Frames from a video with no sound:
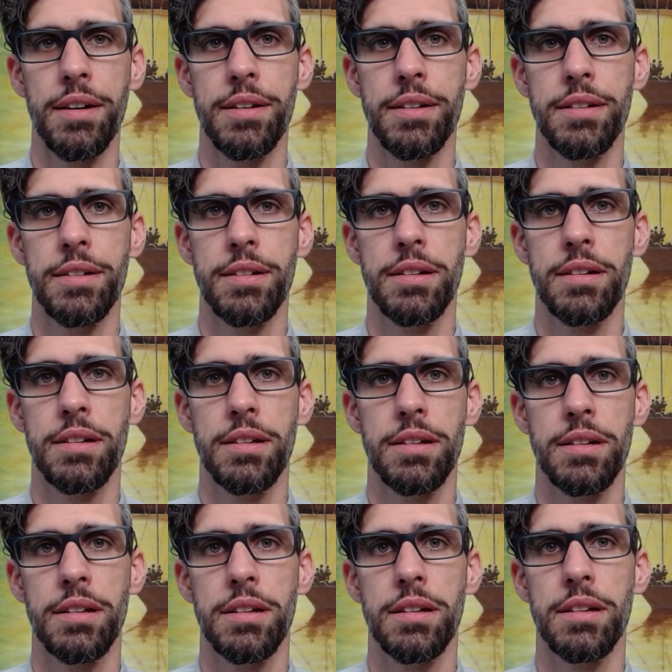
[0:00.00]

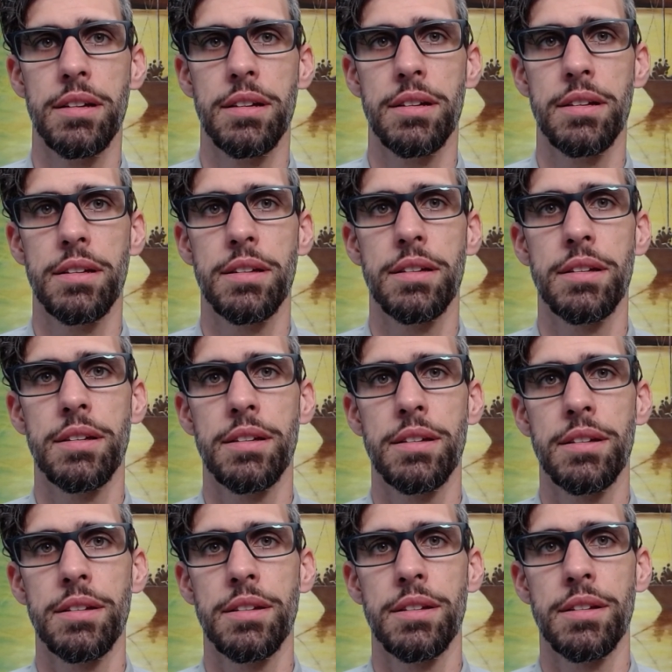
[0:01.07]
No one is speaking in this clip.